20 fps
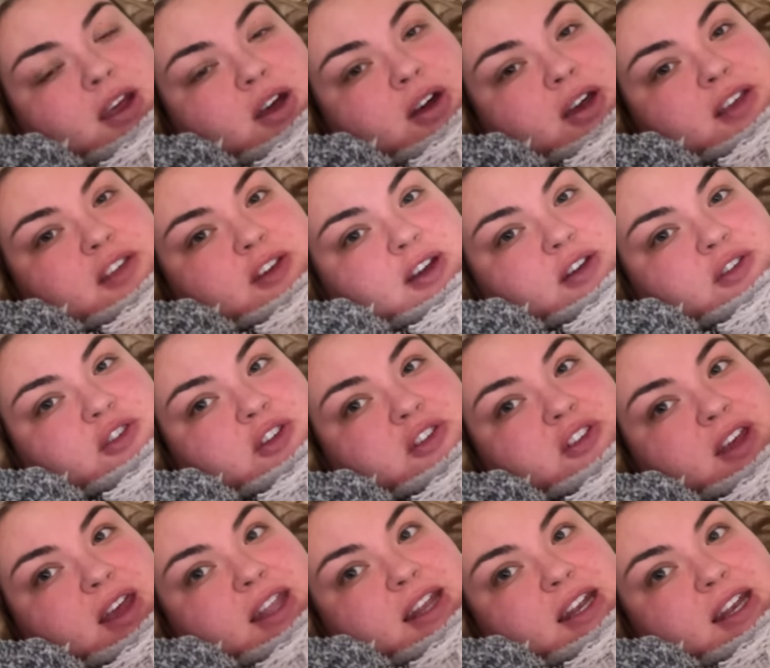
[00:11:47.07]
Okay, so I was
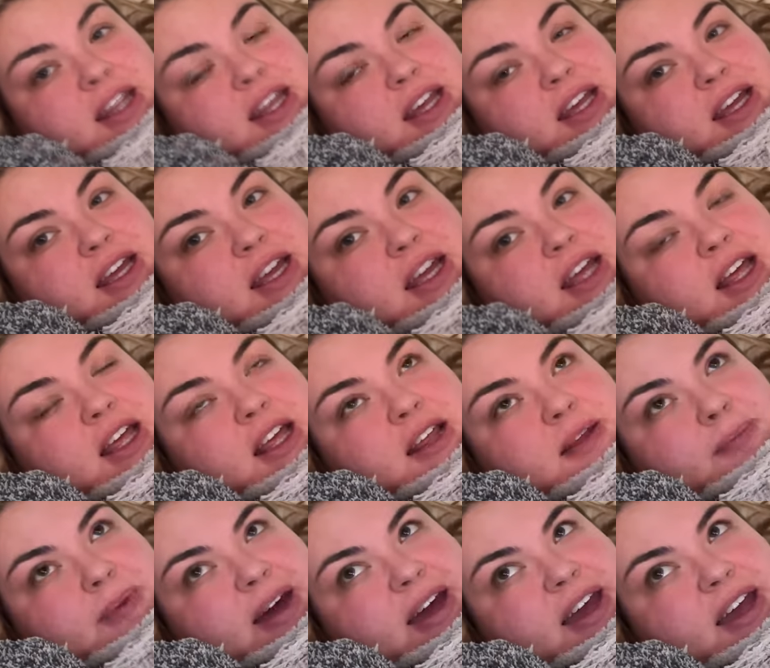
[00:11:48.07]
just editing
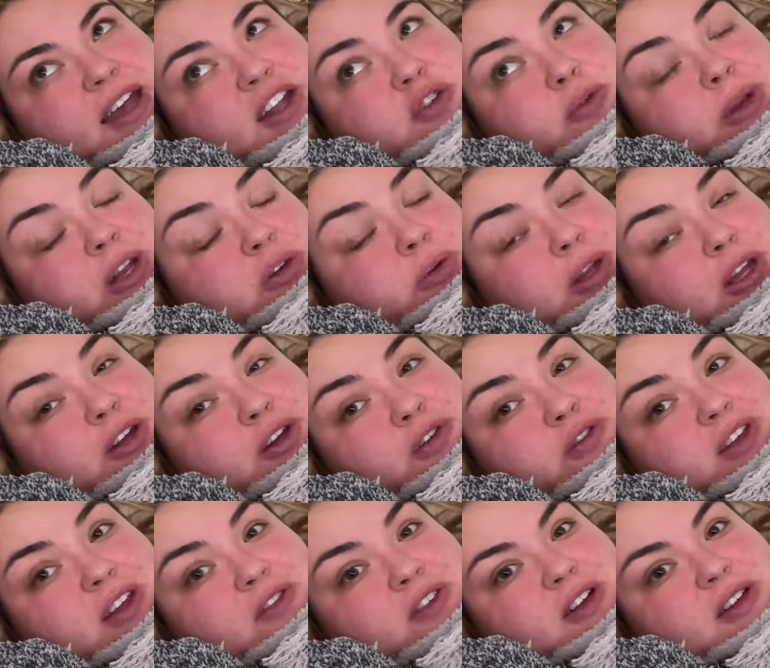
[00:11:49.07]
my 2022
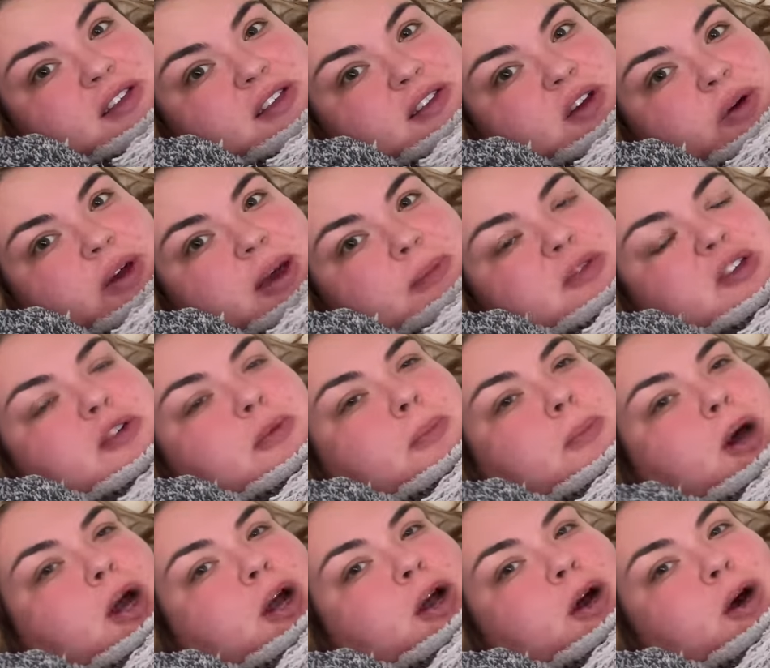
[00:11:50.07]
favorites. It's going up
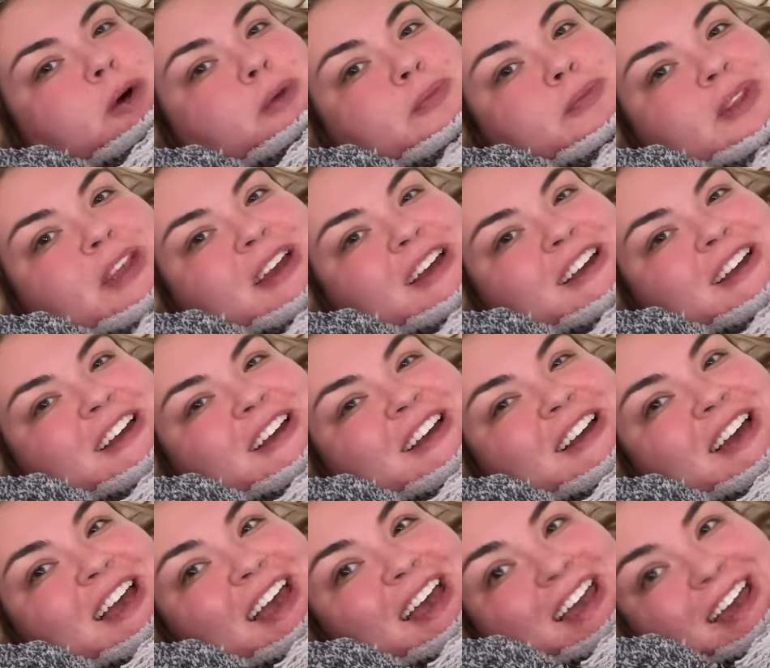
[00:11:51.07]
tomorrow.
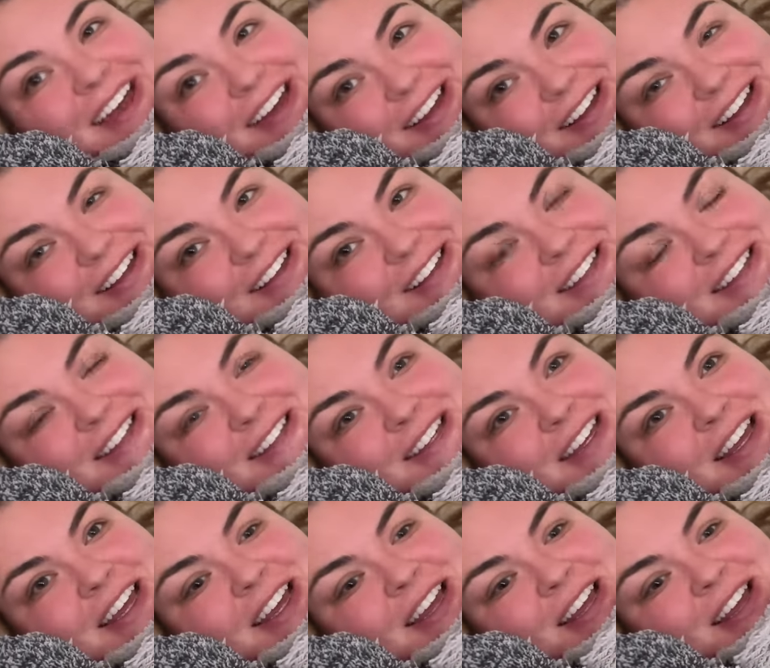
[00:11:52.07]
And
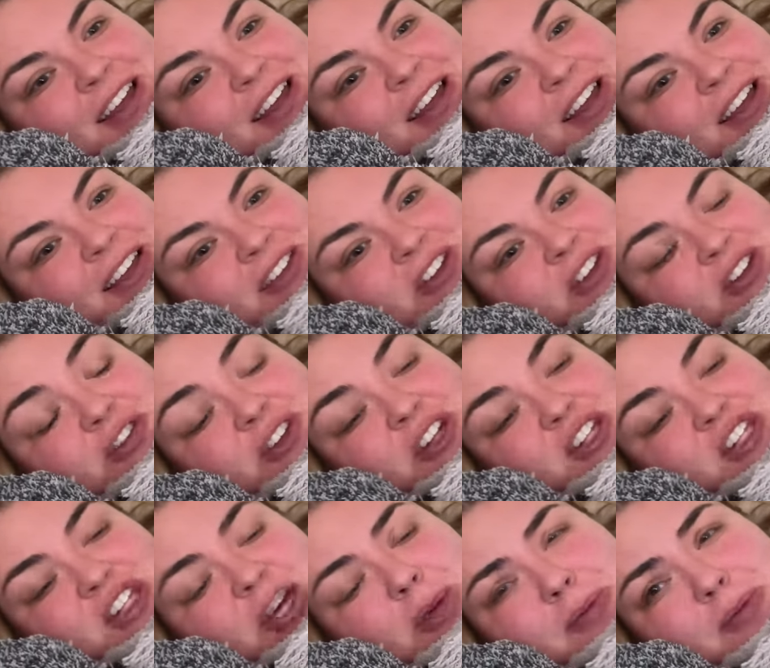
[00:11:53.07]
just
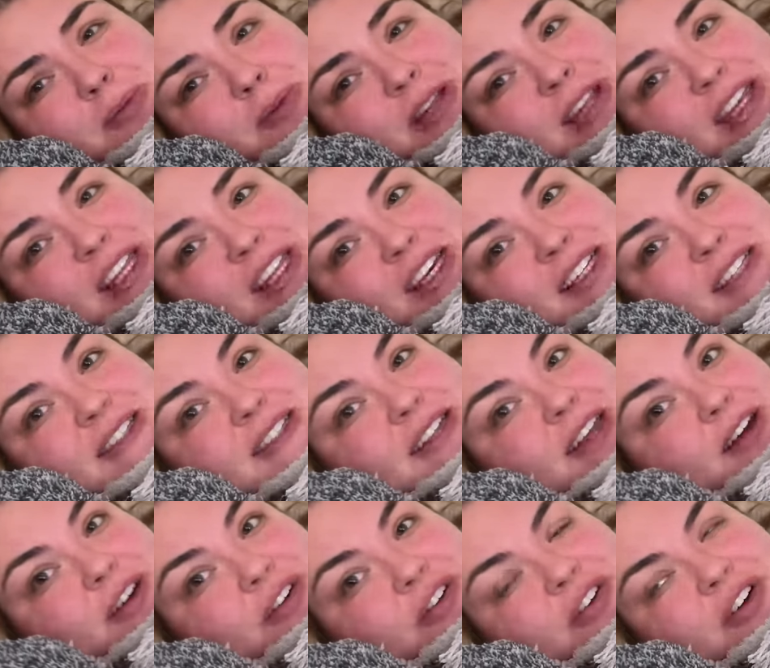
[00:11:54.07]
finishing up some cleaning and
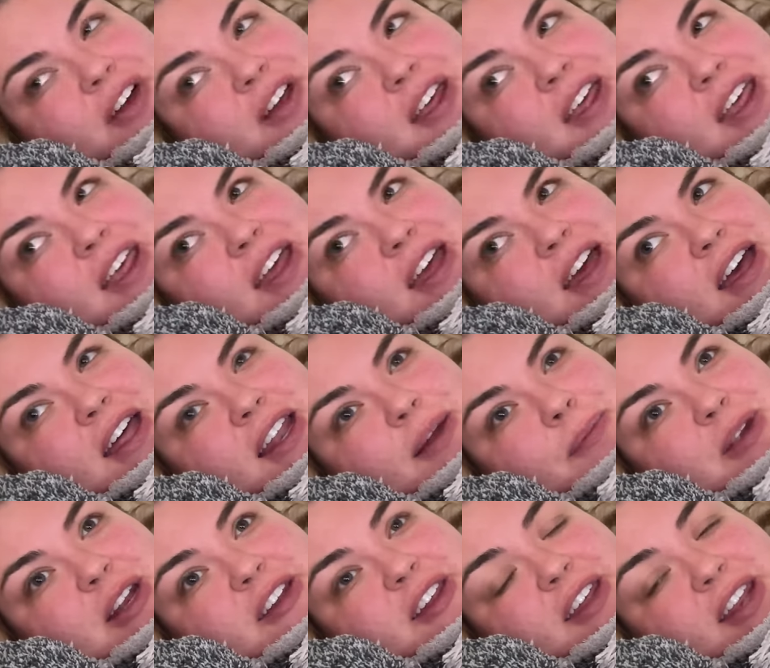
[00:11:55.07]
stuff. And I'm
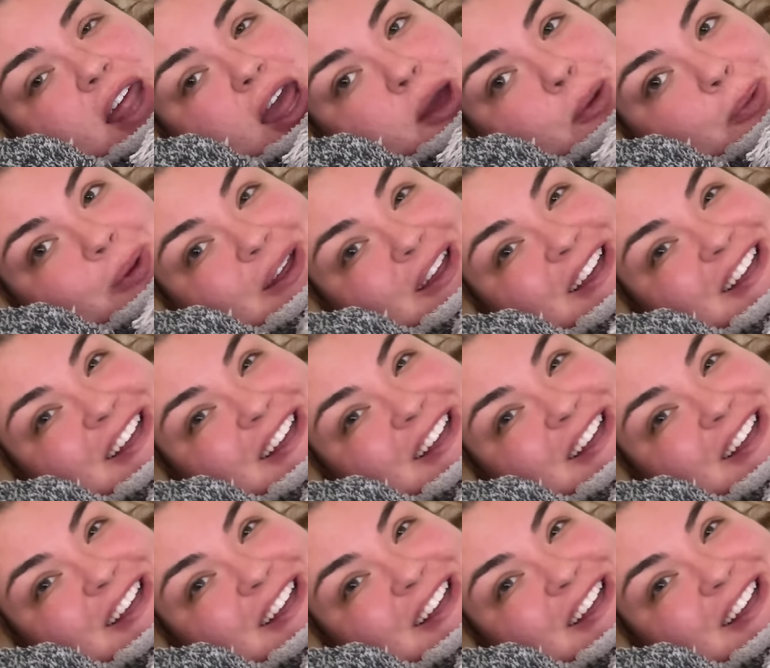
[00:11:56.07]
going to take a nap.